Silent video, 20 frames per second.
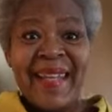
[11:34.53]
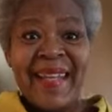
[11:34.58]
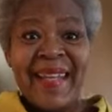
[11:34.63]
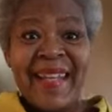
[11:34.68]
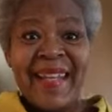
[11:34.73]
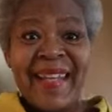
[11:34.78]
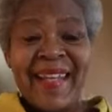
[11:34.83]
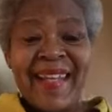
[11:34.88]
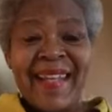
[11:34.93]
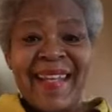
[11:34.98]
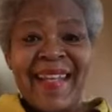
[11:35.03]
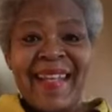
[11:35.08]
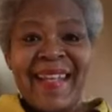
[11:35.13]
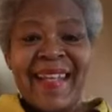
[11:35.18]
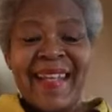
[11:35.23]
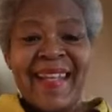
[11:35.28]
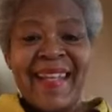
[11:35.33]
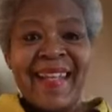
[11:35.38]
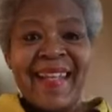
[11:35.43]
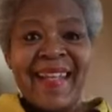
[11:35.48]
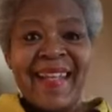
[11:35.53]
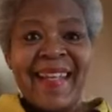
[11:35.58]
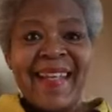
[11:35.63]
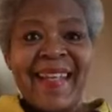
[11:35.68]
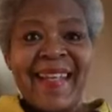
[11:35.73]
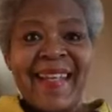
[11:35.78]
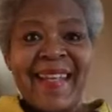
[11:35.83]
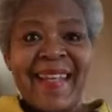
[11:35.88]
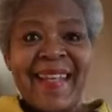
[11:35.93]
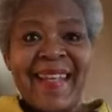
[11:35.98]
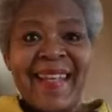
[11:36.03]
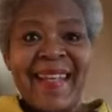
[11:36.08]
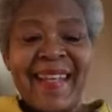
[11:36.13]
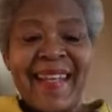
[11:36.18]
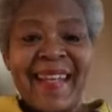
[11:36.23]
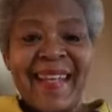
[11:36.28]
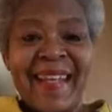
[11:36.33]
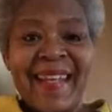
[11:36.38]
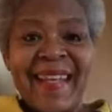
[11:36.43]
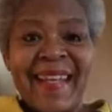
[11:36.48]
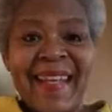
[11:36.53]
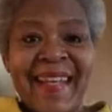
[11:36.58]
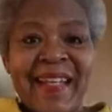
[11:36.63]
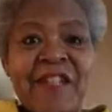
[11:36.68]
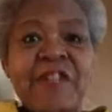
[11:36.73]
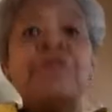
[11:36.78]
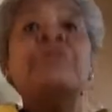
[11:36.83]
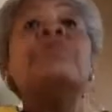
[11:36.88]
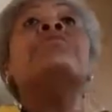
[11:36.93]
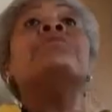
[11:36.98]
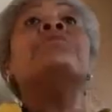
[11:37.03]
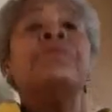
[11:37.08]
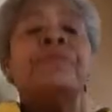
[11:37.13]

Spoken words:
(not speaking)